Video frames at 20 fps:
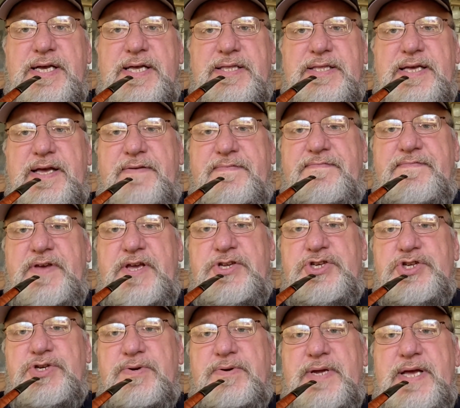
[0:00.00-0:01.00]
that
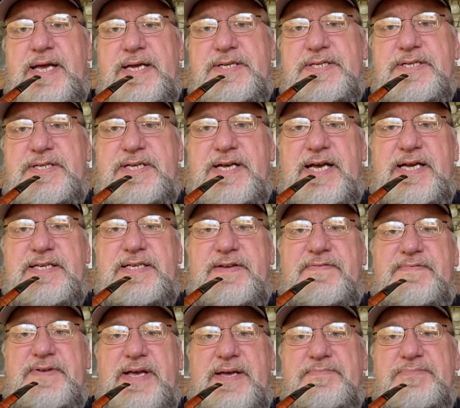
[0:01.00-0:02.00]
feature a detective
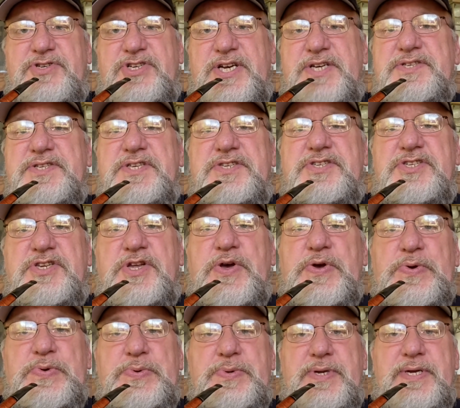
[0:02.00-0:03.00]
named Jesse
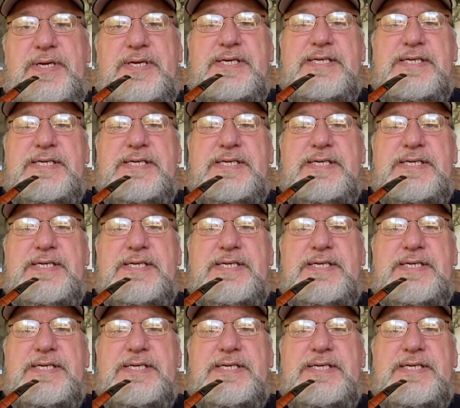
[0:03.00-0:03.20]
Stone.